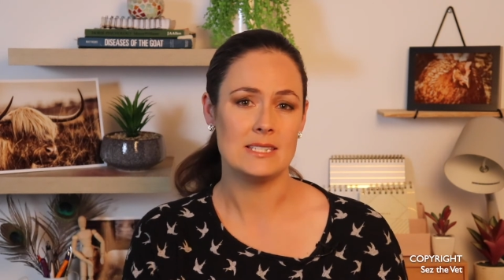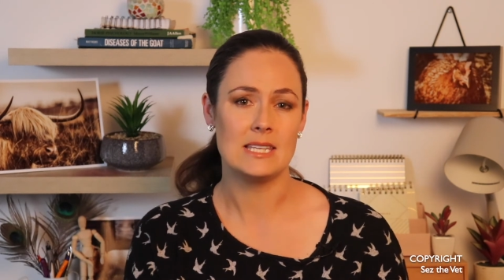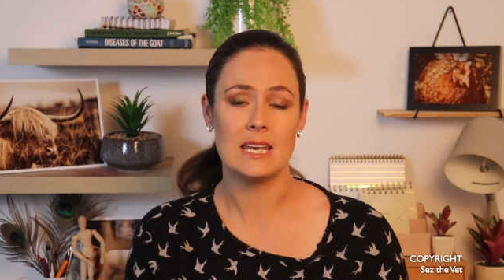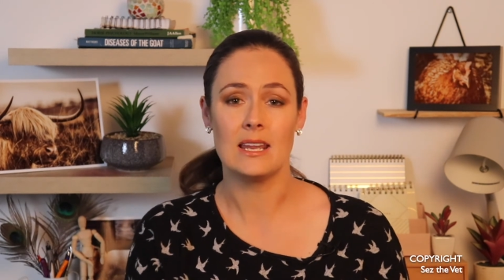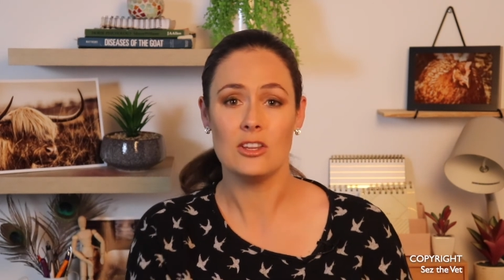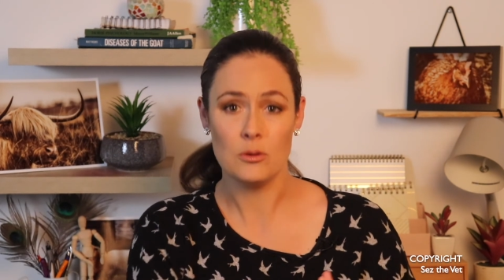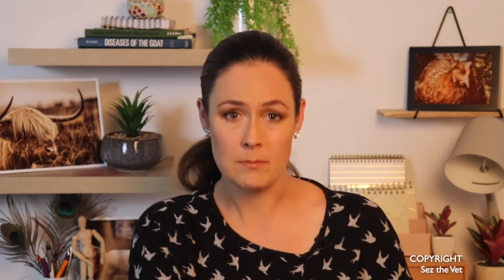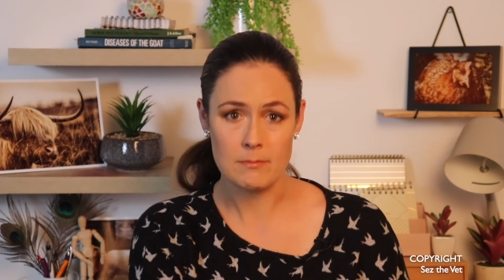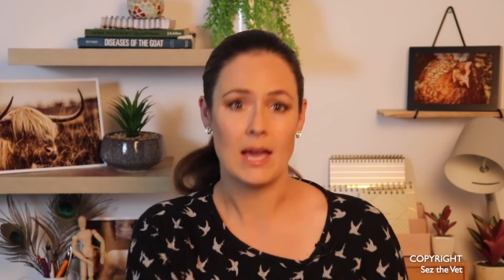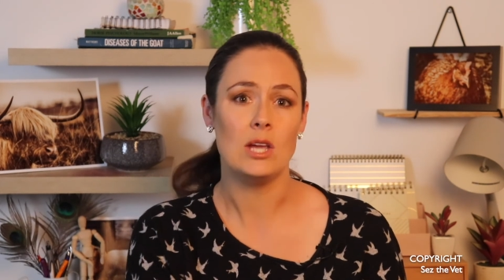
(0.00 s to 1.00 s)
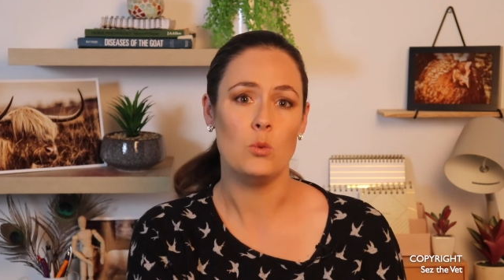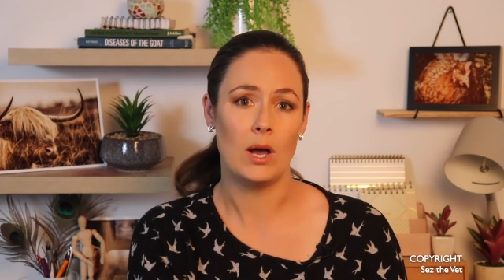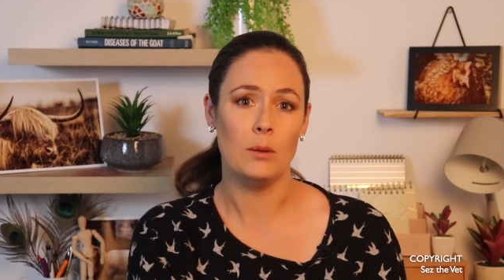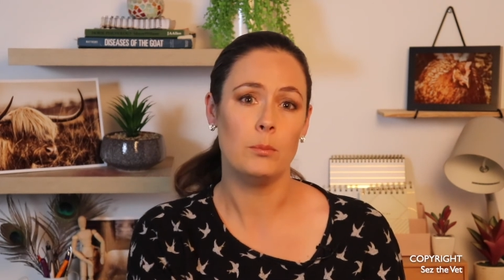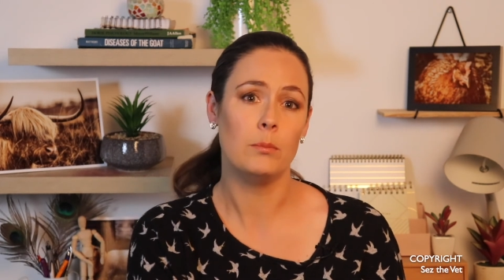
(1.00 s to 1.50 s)
then you may
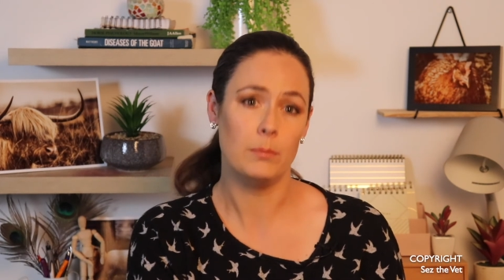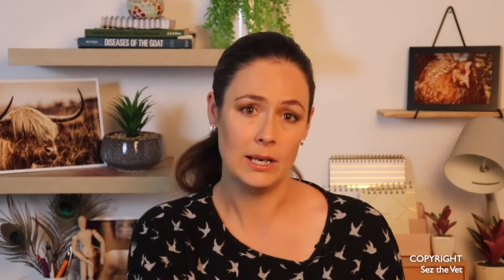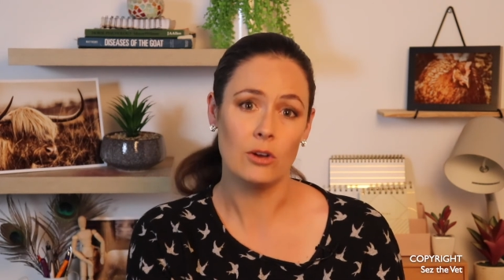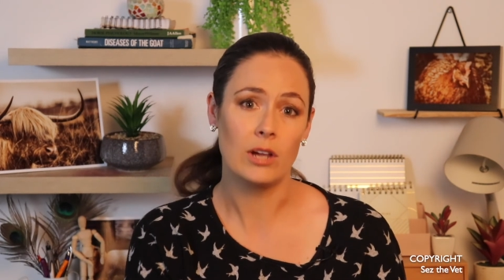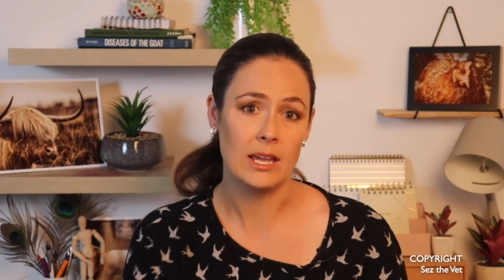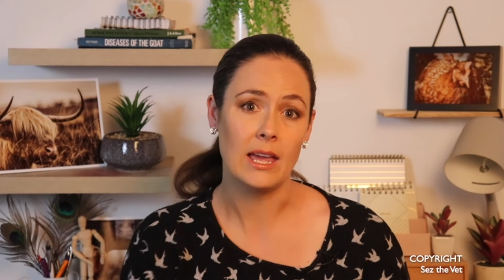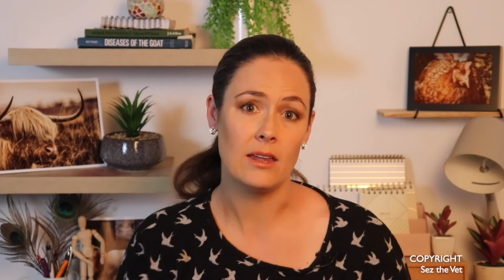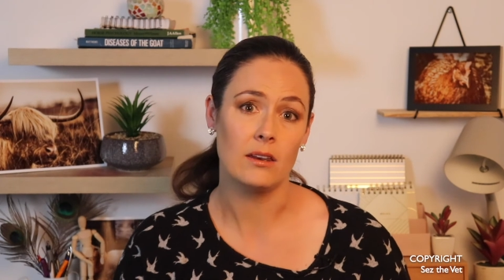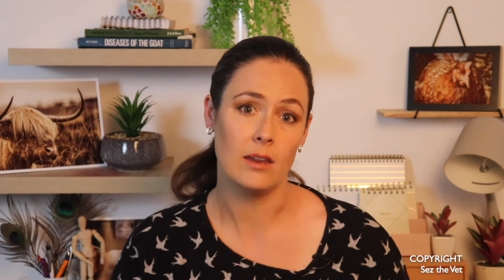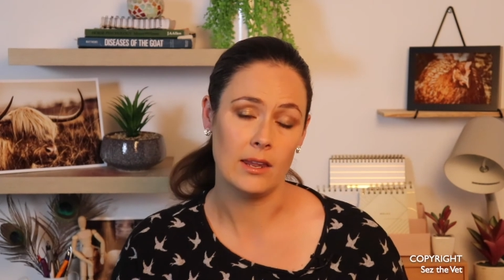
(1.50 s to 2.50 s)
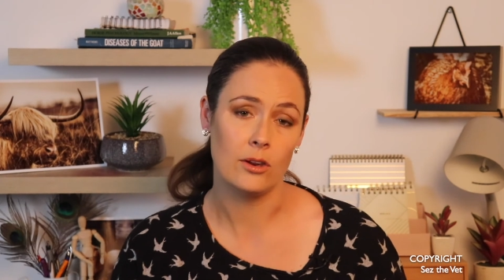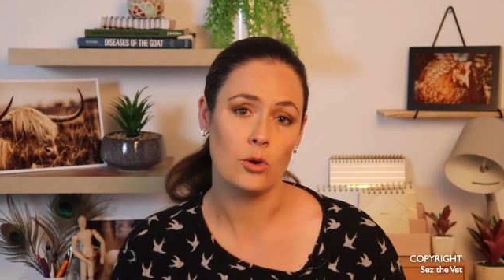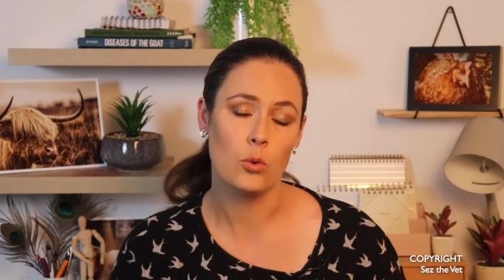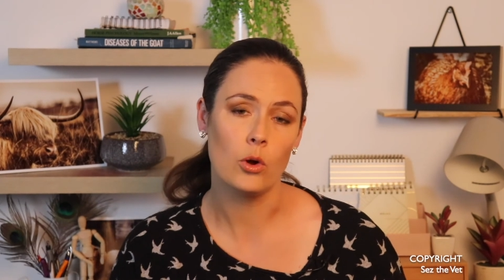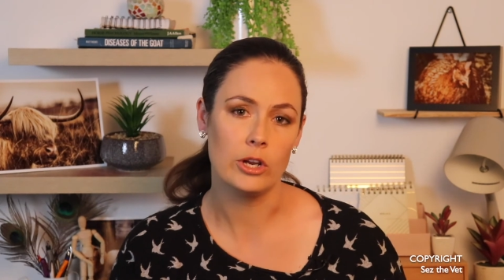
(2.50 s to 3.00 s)
well be looking at a
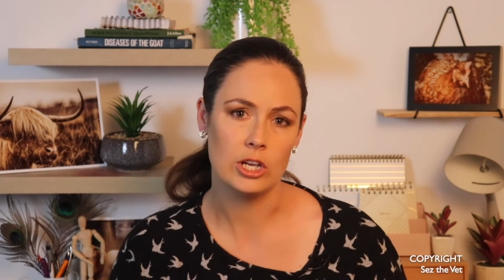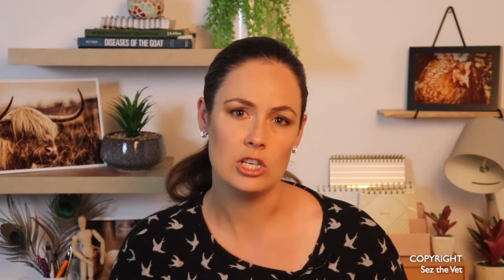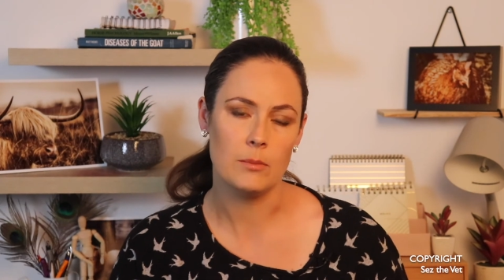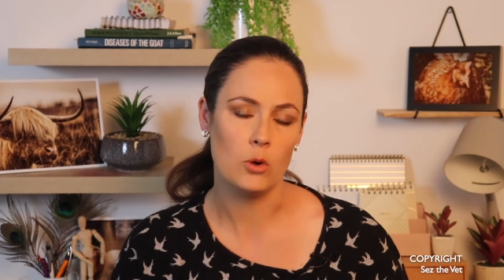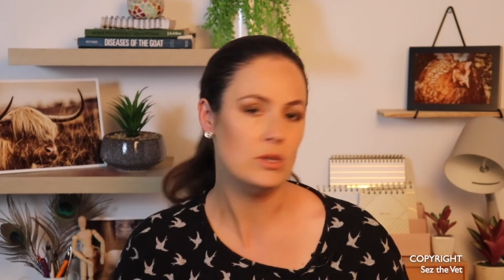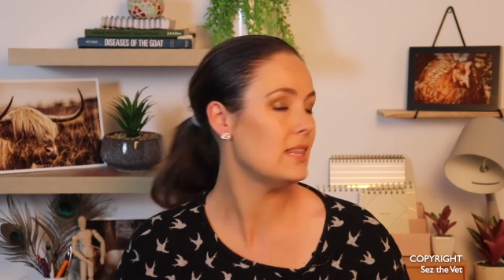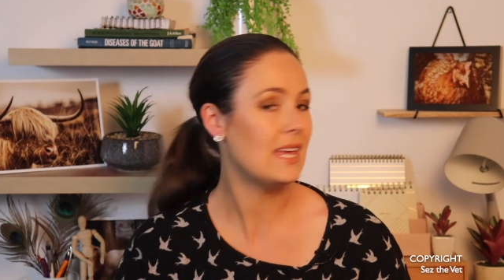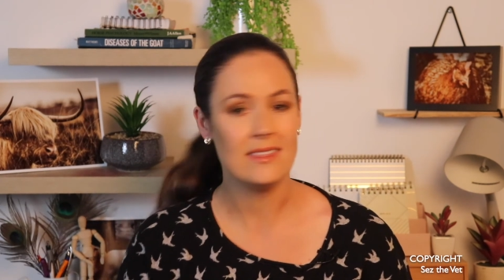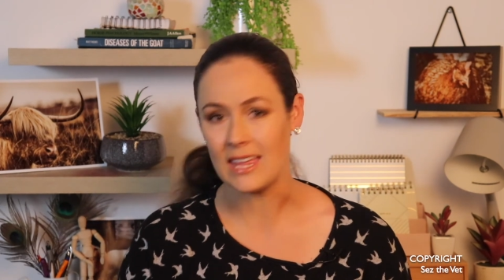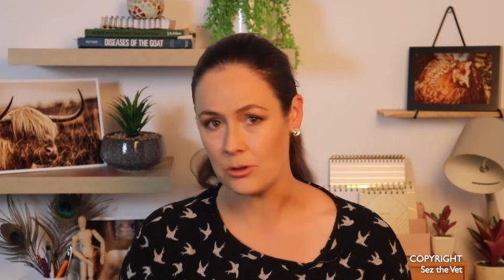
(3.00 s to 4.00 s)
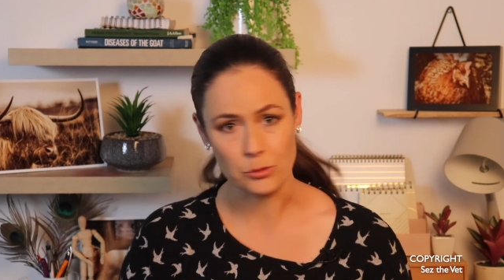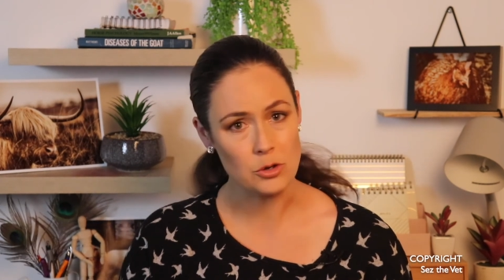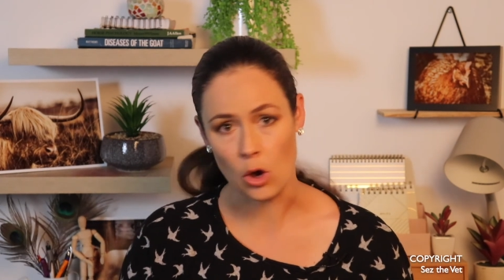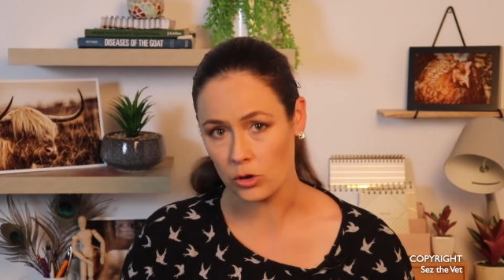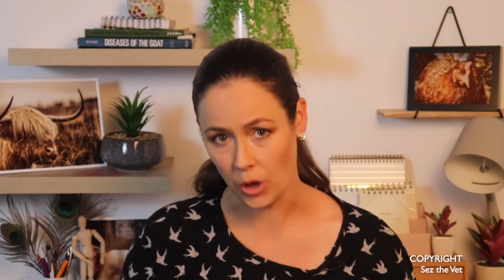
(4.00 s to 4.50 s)
chronic pneumonia there that you're
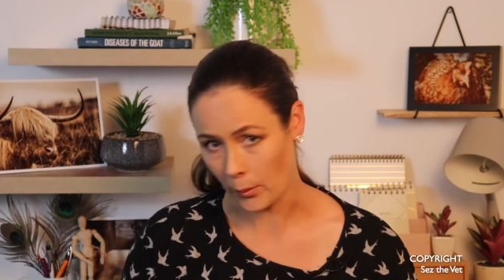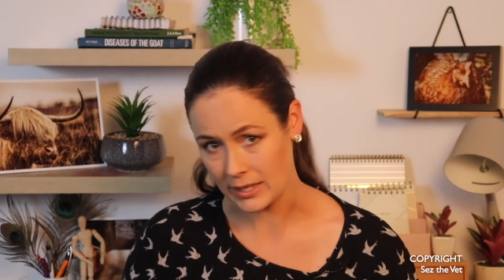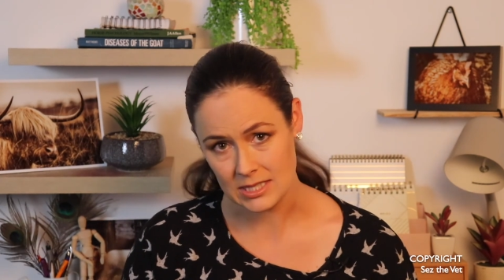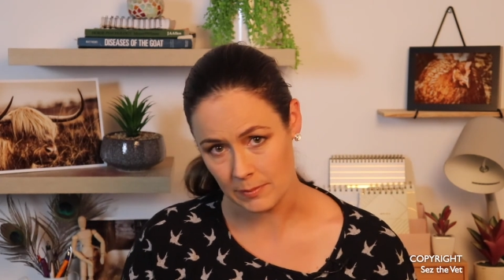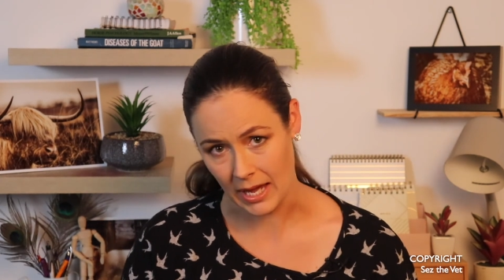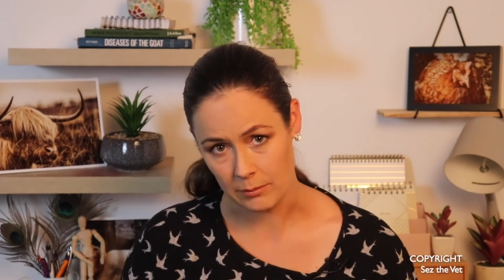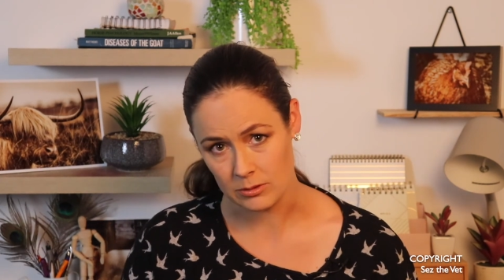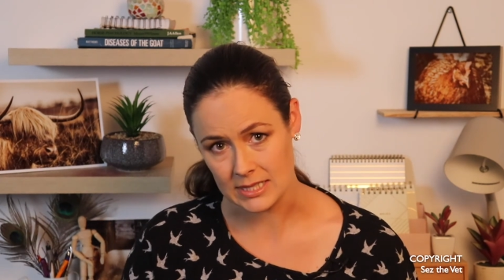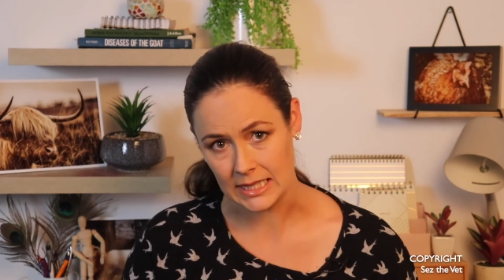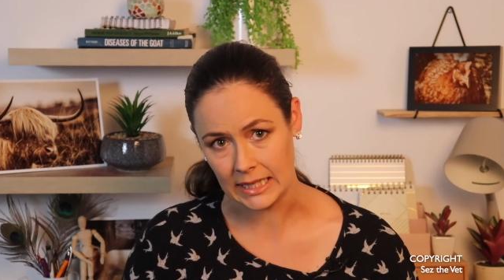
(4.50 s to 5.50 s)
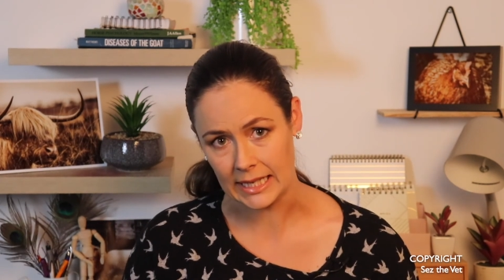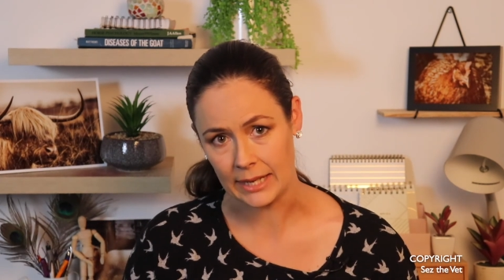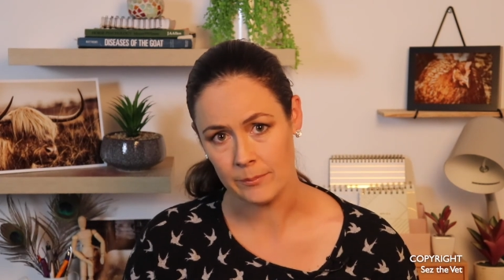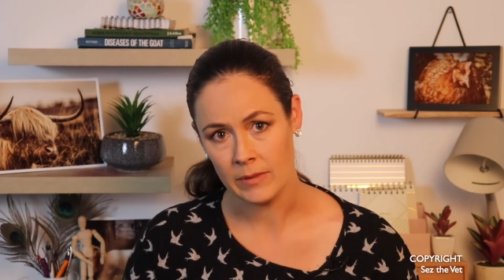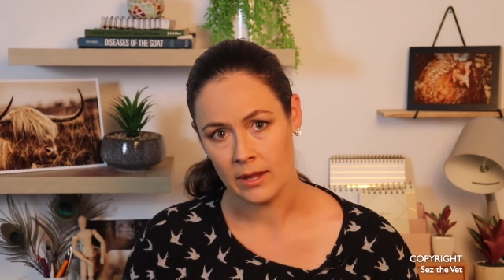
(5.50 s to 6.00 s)
not going to be able to clear.